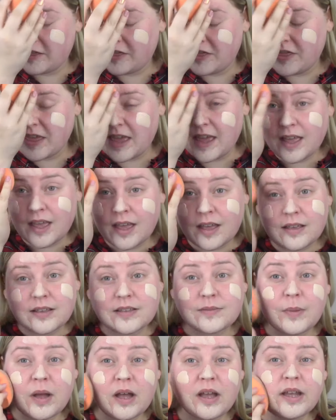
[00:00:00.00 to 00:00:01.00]
thick
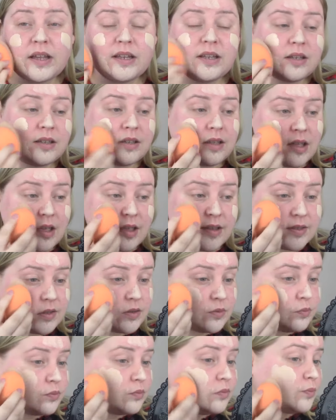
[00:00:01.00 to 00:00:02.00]
as mine
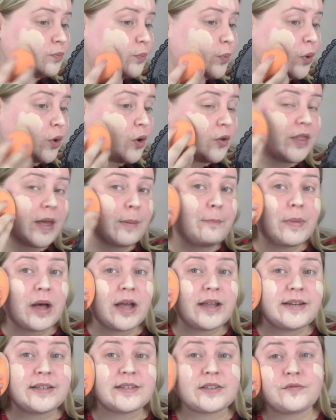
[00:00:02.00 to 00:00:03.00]
is, but then
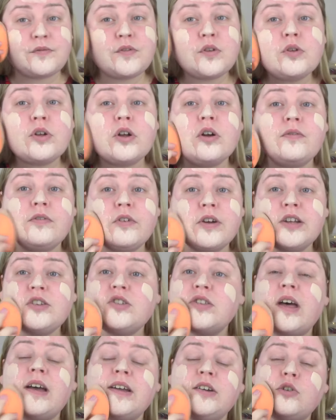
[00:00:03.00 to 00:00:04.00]
mine is a full
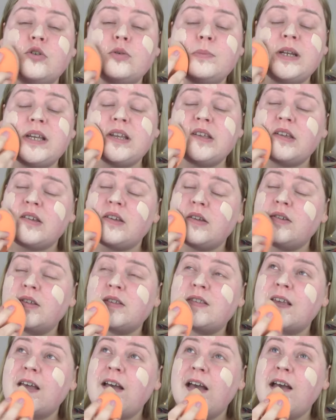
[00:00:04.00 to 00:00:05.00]
coverage that I normally use,